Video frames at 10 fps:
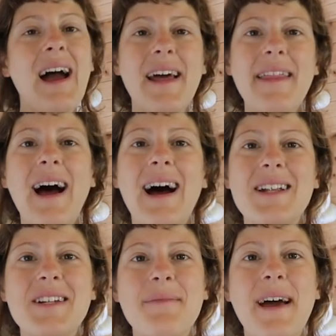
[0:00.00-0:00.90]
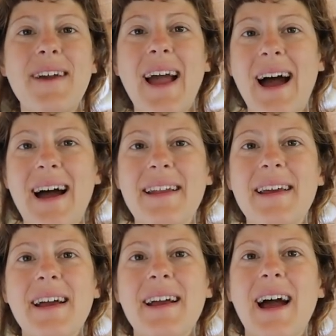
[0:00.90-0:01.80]
Another hardship that we
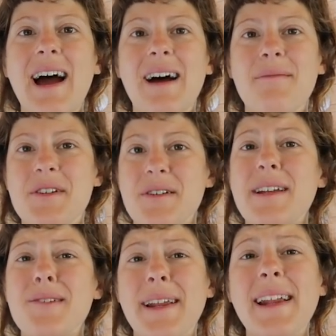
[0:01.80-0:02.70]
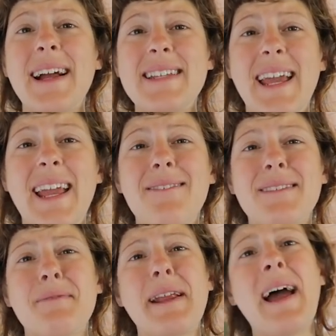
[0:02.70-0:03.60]
had um, during 2019
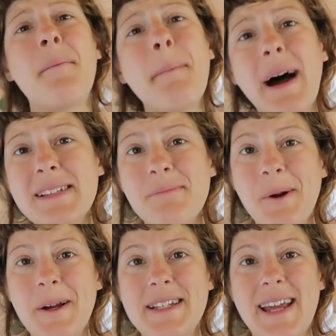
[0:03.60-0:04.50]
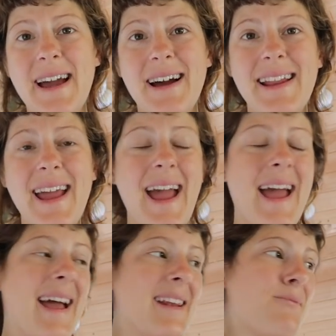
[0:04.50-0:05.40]
was when our bus broke down
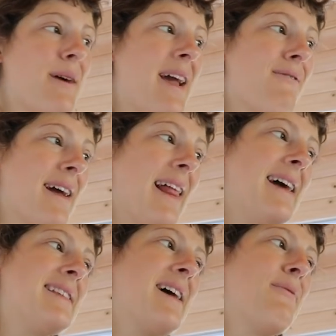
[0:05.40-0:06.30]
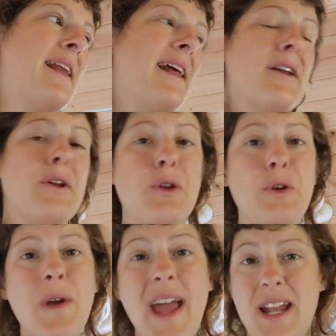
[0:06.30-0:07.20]
and we realized that we needed a
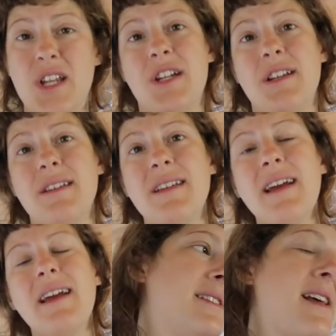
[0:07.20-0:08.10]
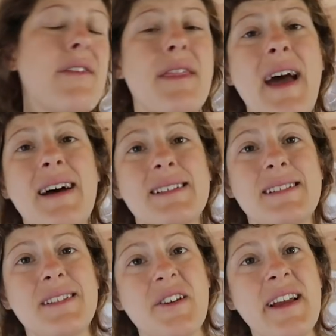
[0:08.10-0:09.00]
new engine
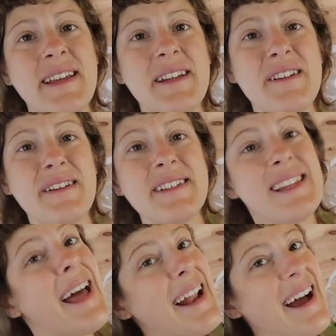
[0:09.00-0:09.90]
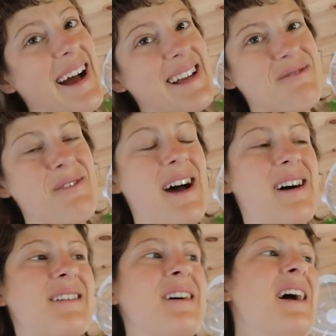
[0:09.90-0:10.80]
7,000 Australian dollars later as
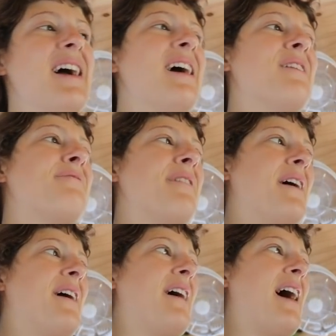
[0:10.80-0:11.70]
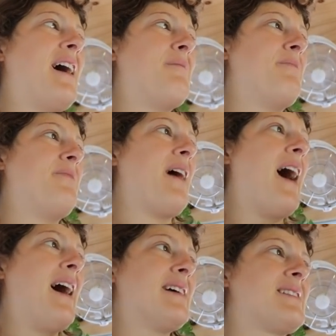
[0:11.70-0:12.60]
well for um,
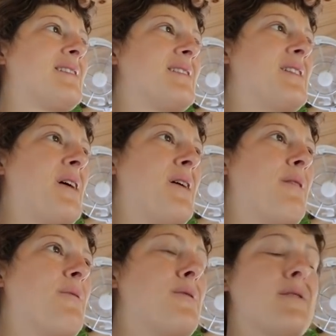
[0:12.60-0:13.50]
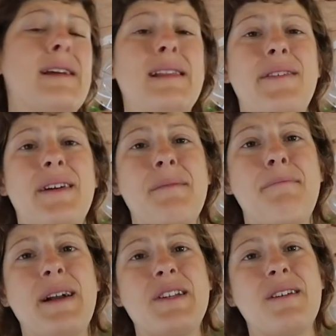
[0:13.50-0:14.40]
us you know we were already living on a
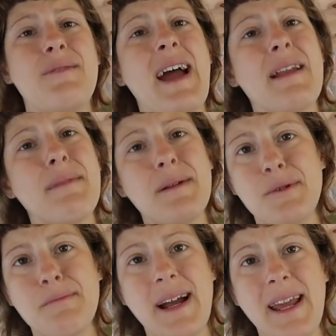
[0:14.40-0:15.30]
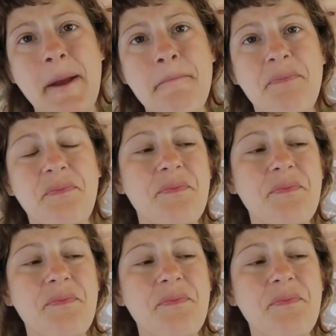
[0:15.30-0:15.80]
budget we had minimal money